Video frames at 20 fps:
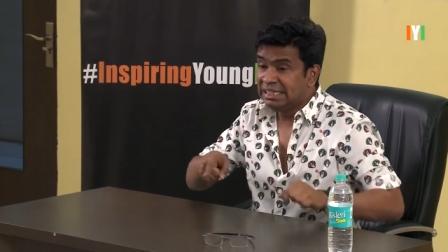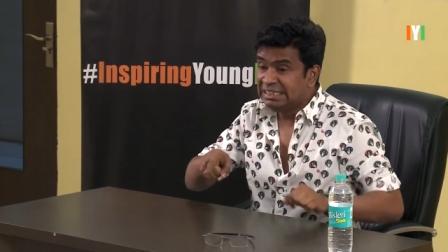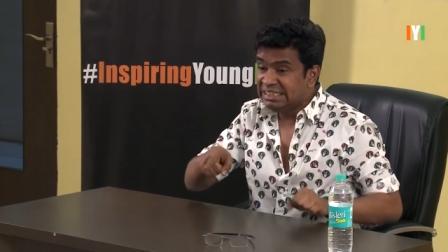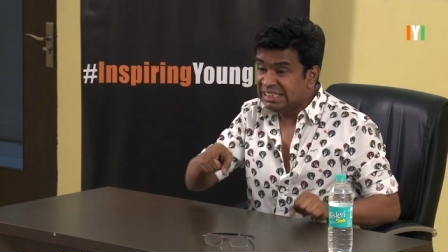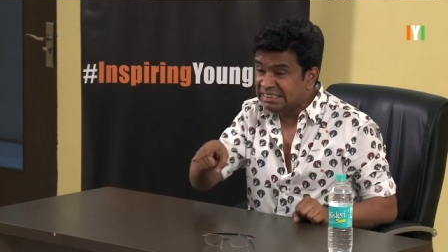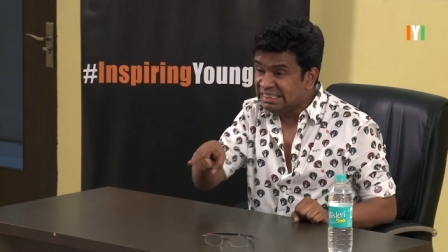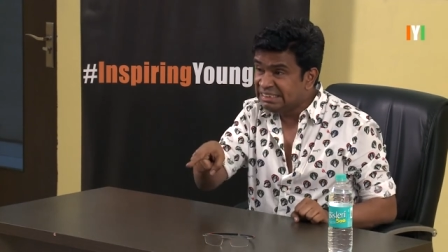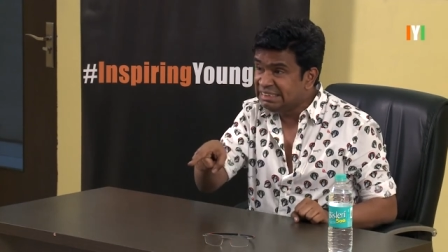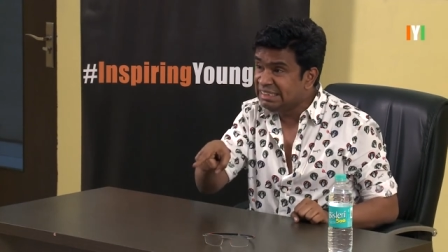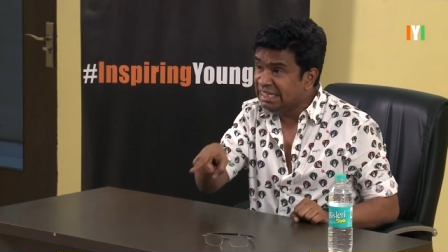
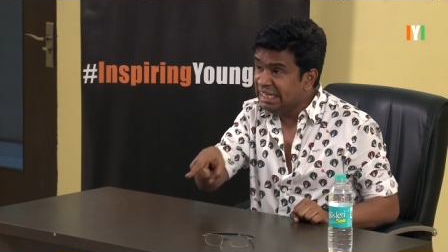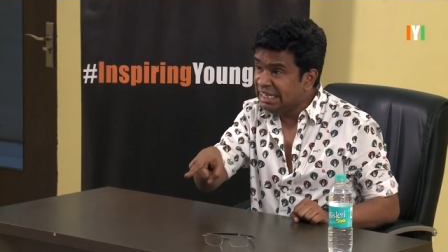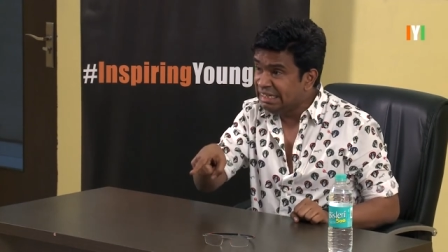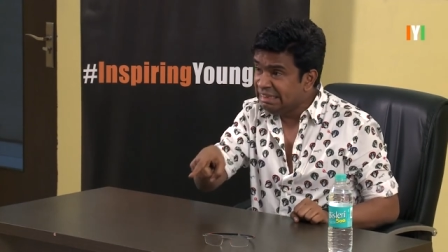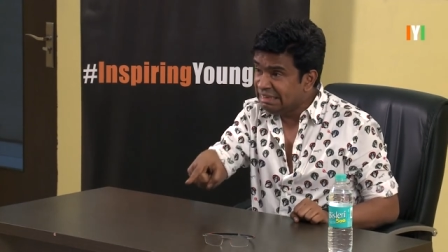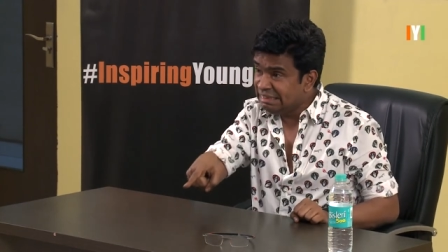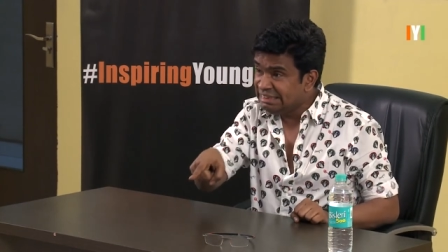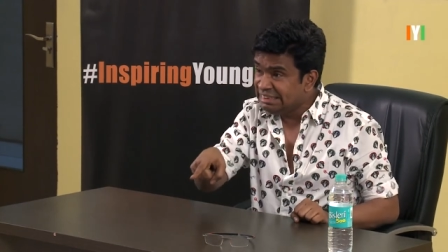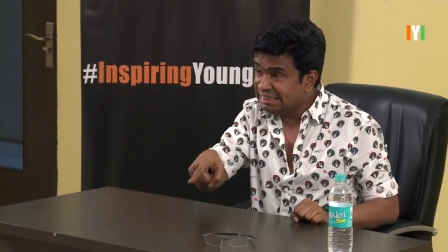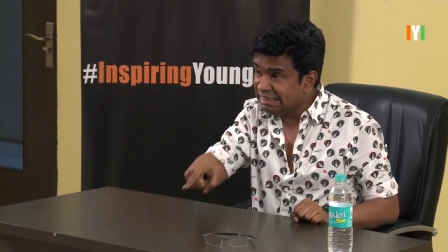there's a
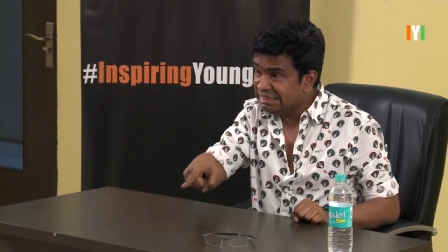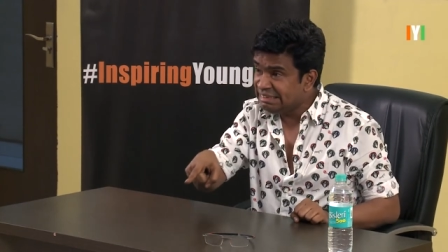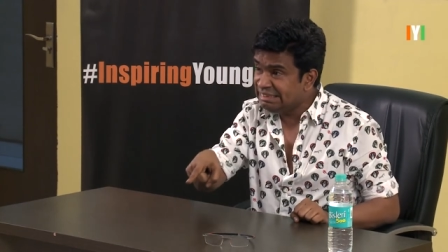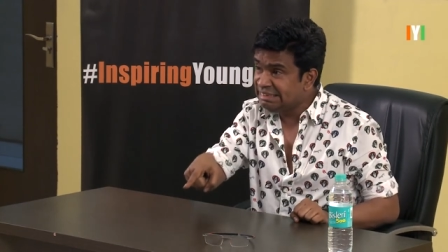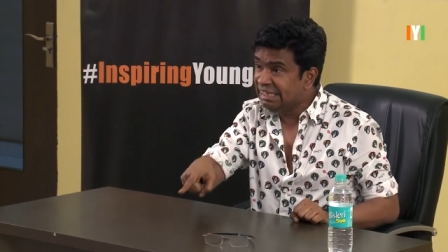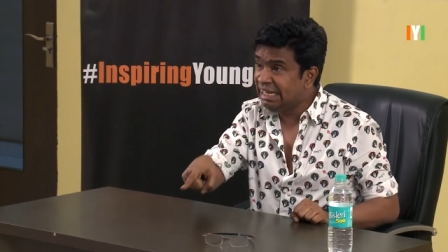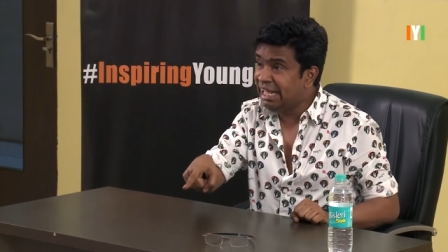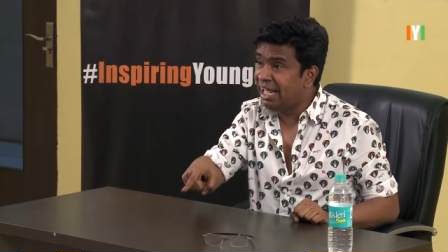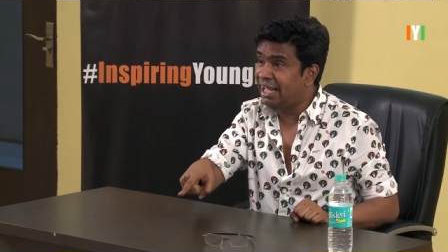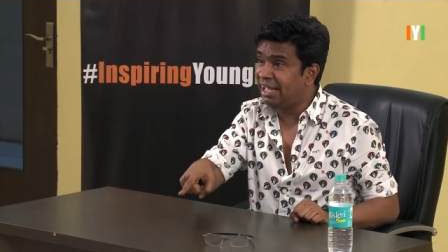cylinder just
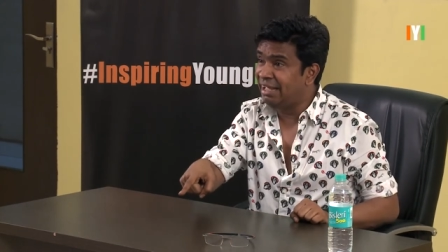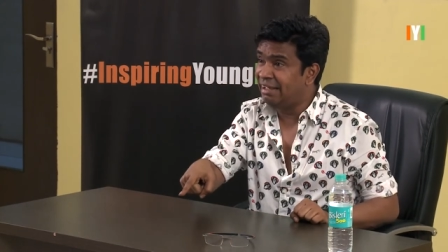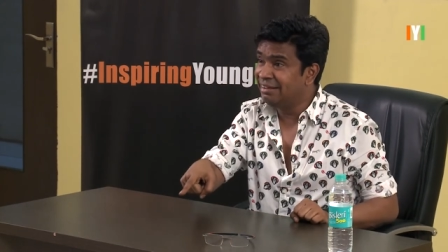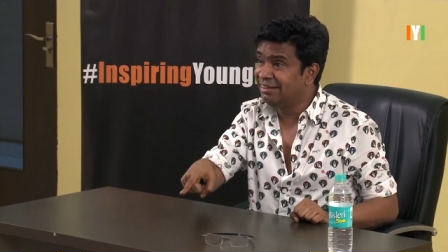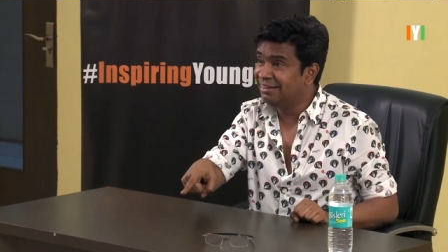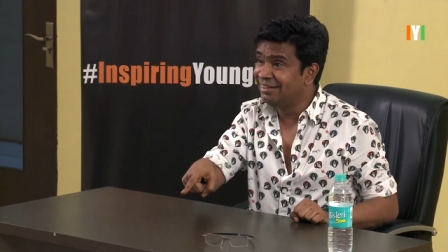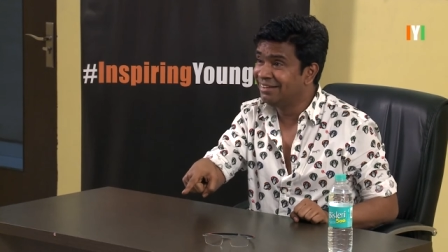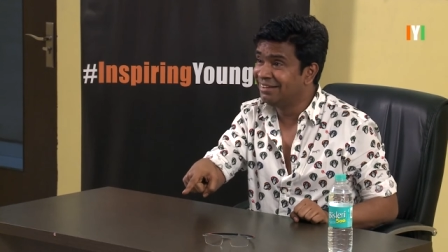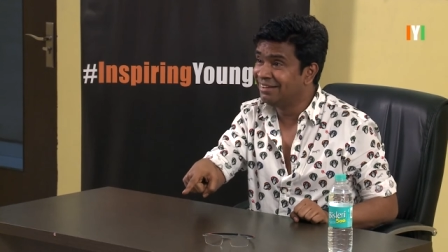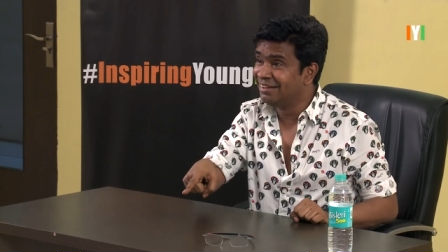there.
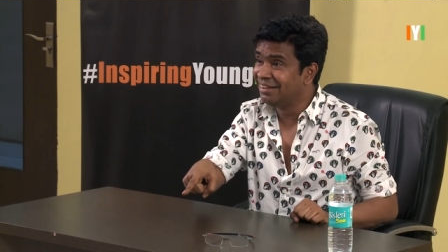Yeah,